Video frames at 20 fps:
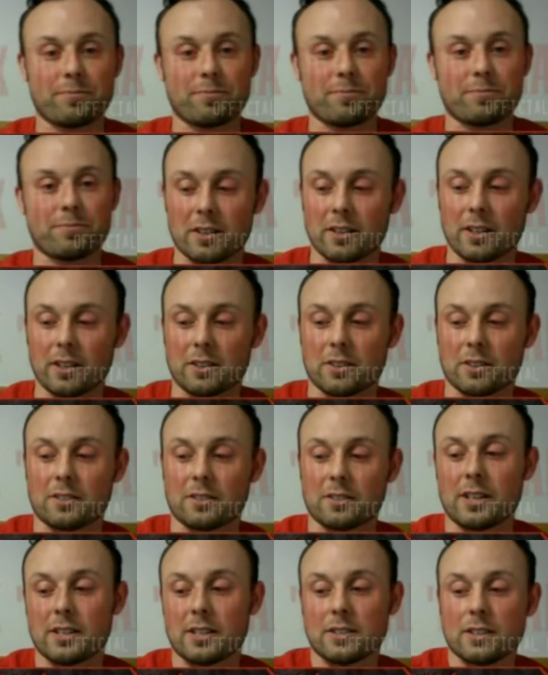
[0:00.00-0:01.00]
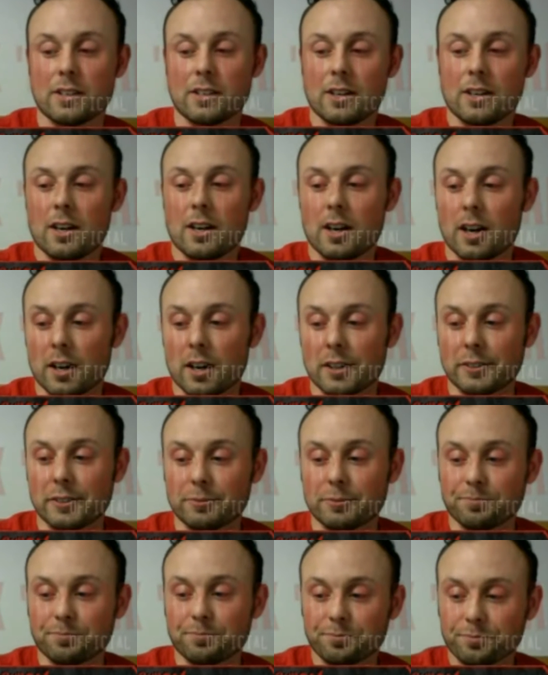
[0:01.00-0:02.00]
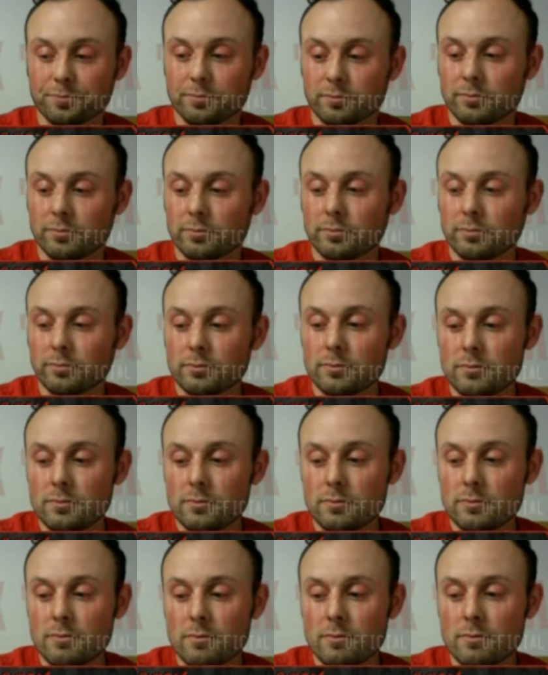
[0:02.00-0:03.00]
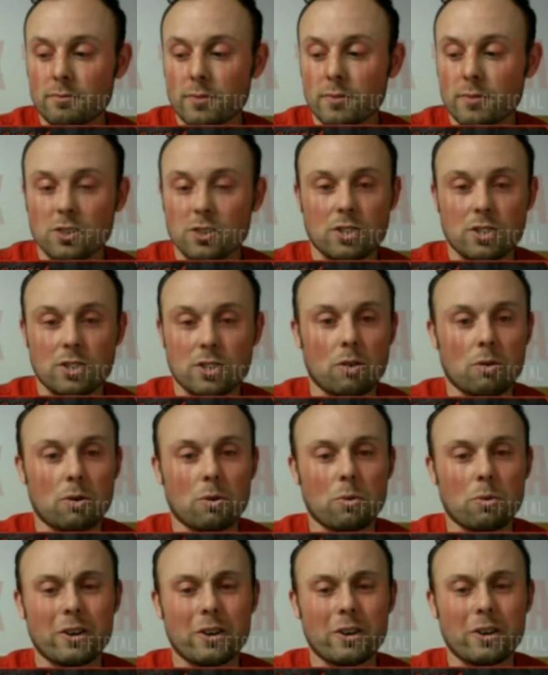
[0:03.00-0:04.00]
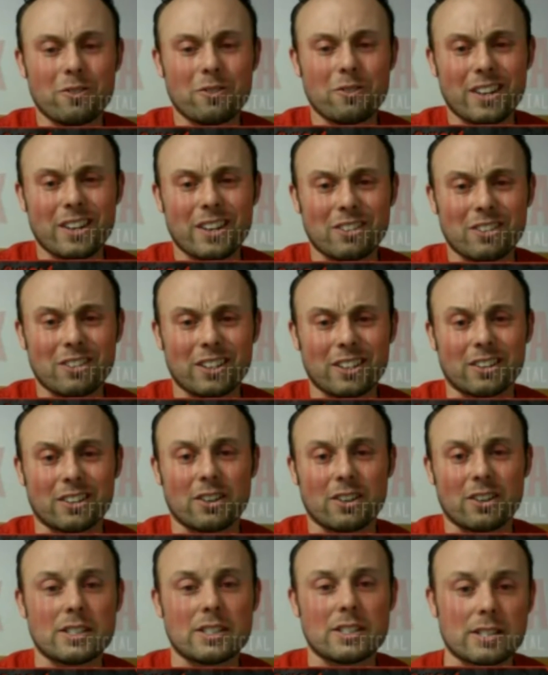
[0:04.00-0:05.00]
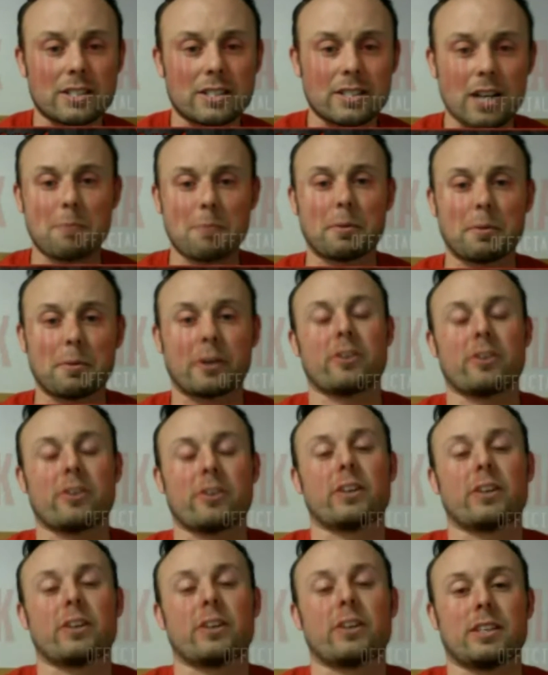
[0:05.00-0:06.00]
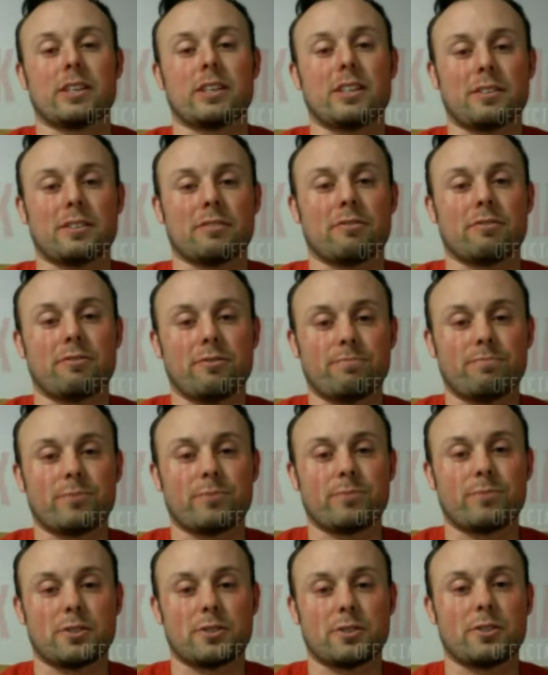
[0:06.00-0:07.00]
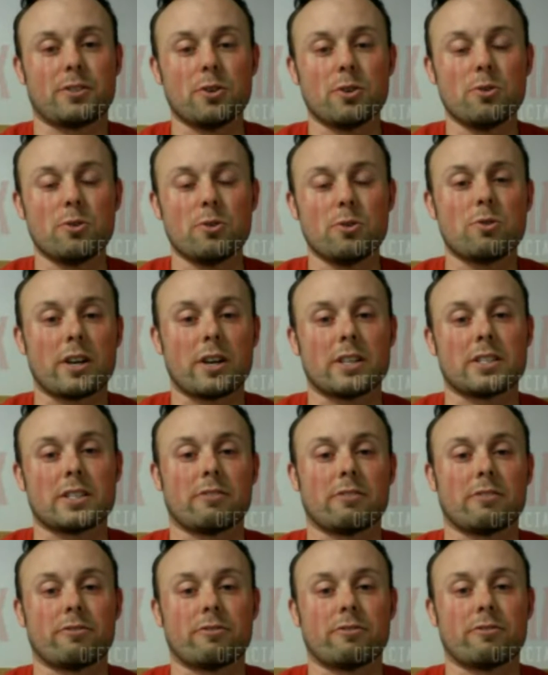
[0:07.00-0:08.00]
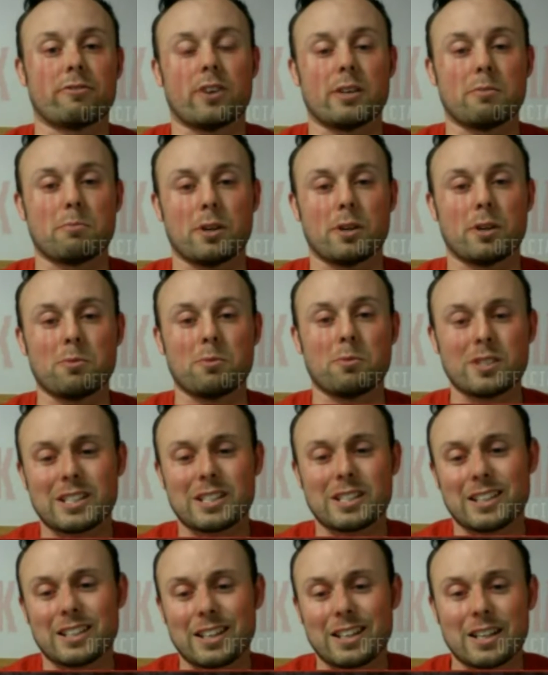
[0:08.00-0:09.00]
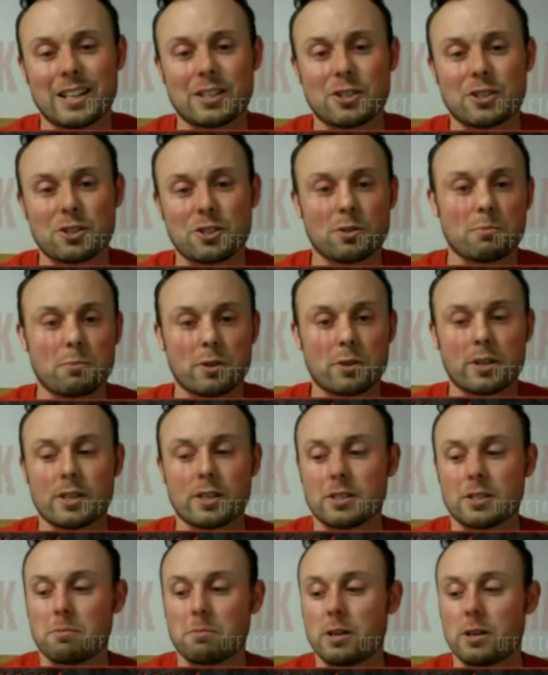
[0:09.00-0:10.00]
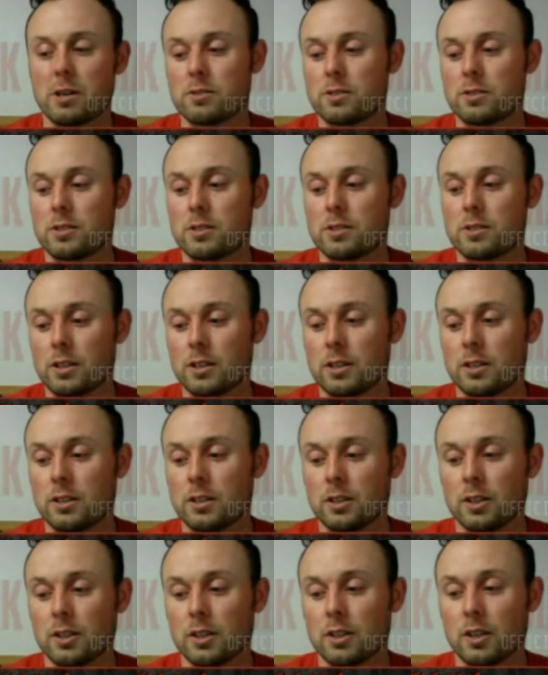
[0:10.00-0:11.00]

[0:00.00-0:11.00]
Yeah, you don't like those guys. Um, So we don't really have like a crazy topic or anything tonight. Nothing too crazy and fun, but we're just gonna kind of shoot the breeze about the